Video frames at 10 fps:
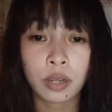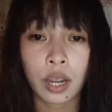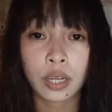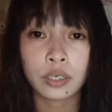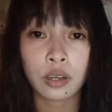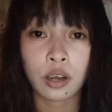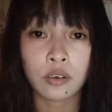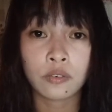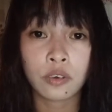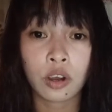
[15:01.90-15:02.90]
kind
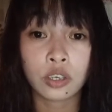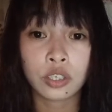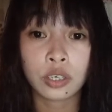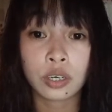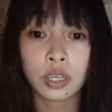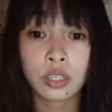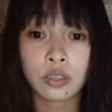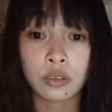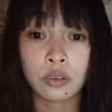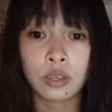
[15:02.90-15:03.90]
of contrary
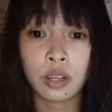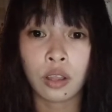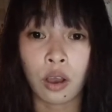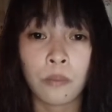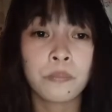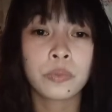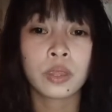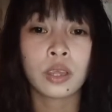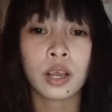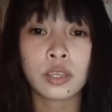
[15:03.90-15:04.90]
to the law,
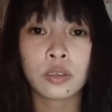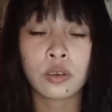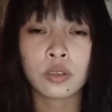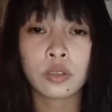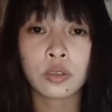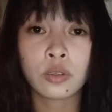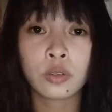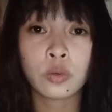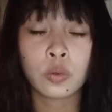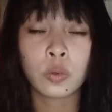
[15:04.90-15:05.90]
as also
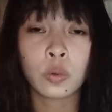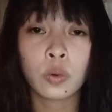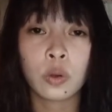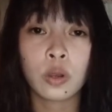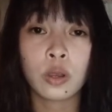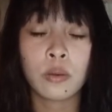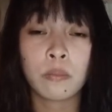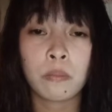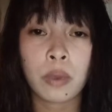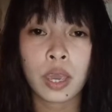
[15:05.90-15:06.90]
to
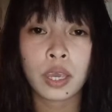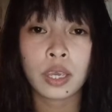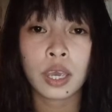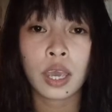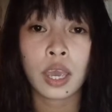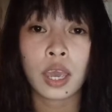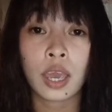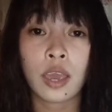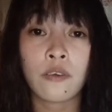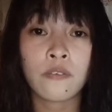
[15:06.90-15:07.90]
make
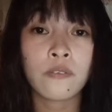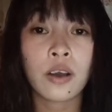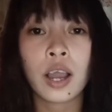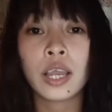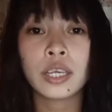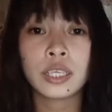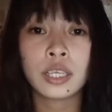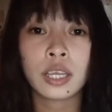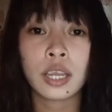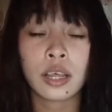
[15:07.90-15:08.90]
a
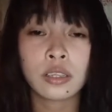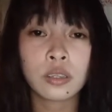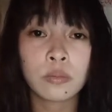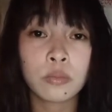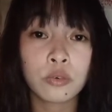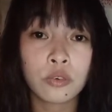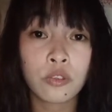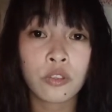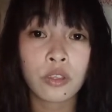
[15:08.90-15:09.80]
fine and smooth